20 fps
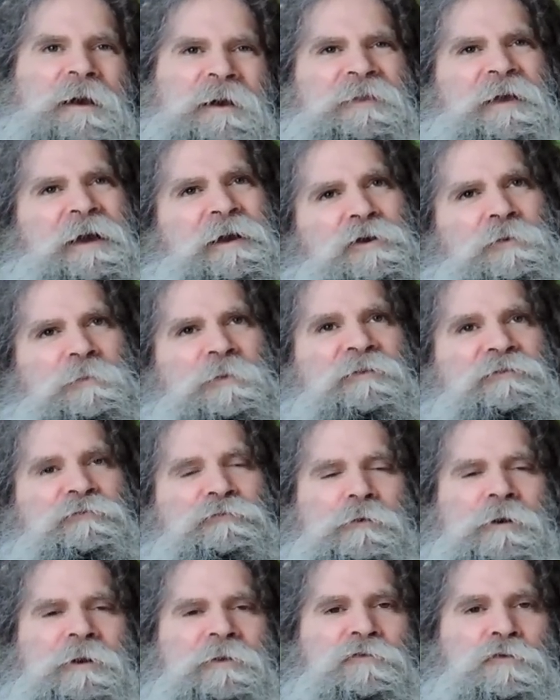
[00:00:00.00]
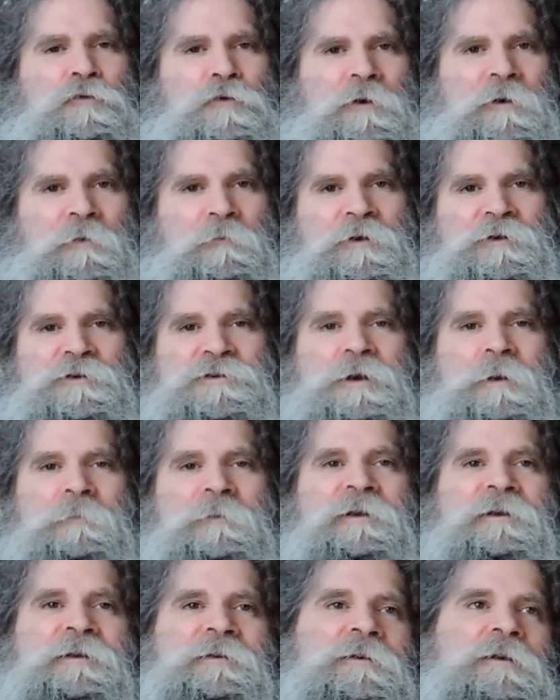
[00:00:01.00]
And that could be freeform, which,
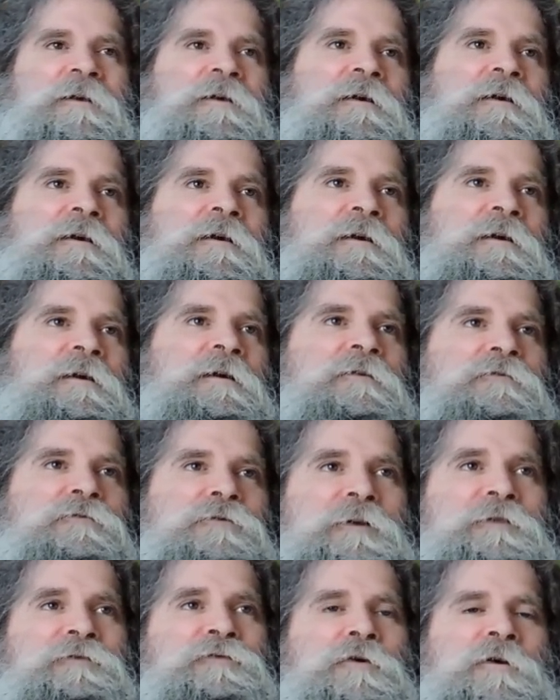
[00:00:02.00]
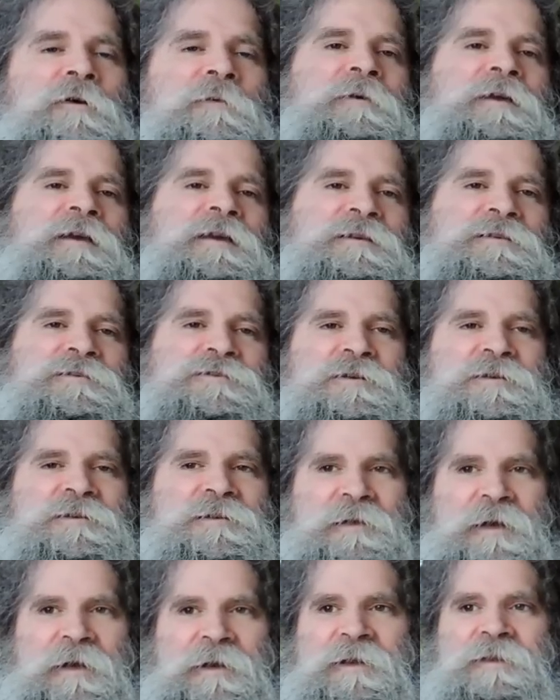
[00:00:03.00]
freeform means
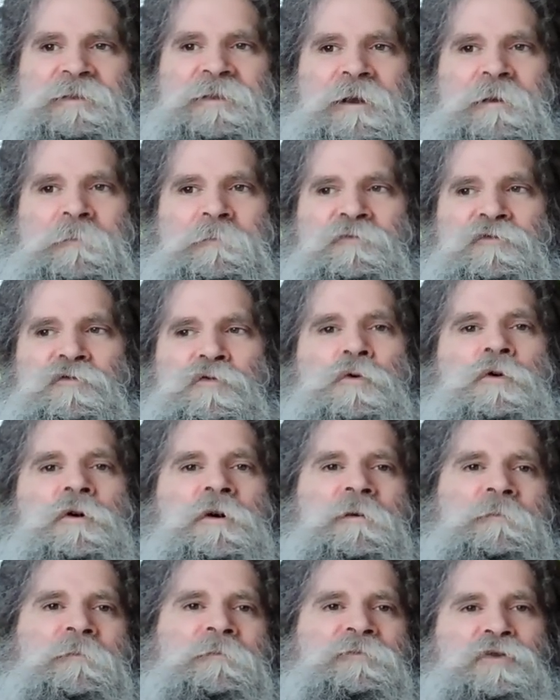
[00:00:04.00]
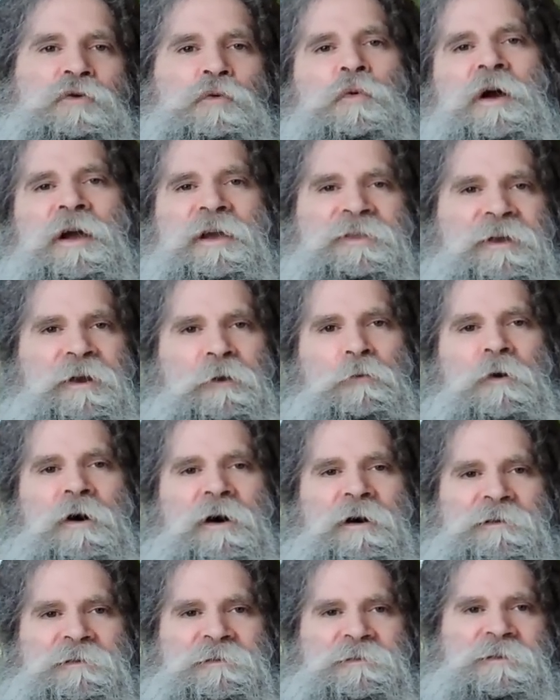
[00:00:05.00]
just letting them form the way they
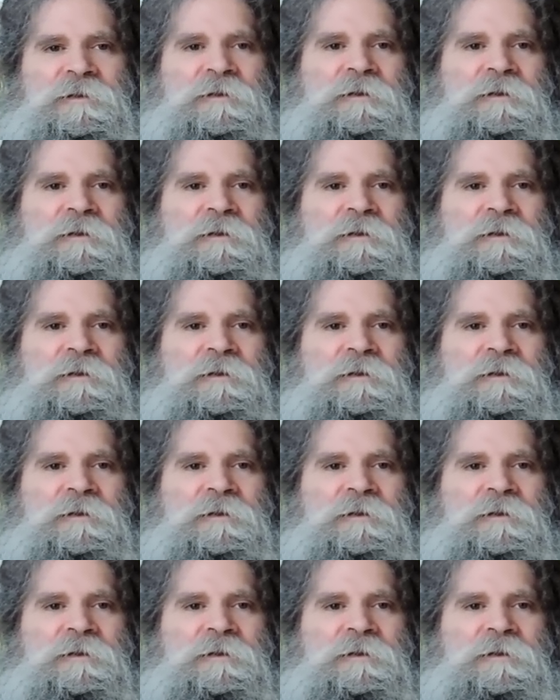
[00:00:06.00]
want.